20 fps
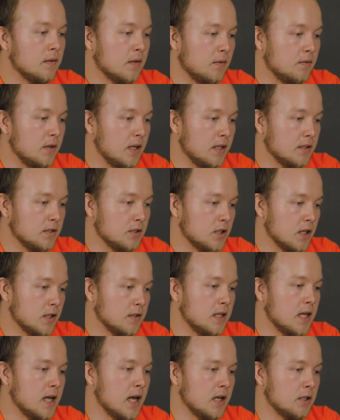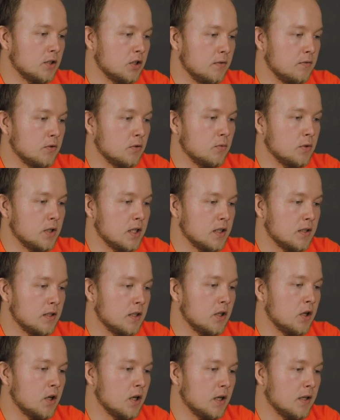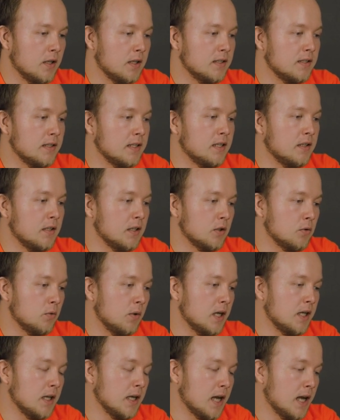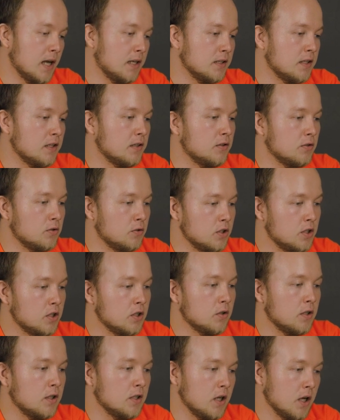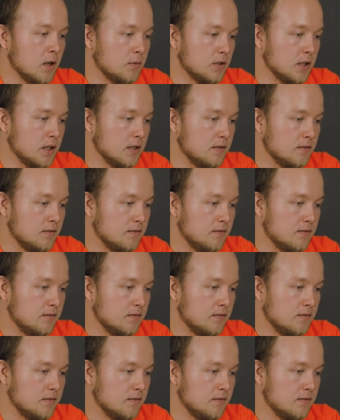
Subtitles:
Let's check the action for reading the card is set to grant access to the current object.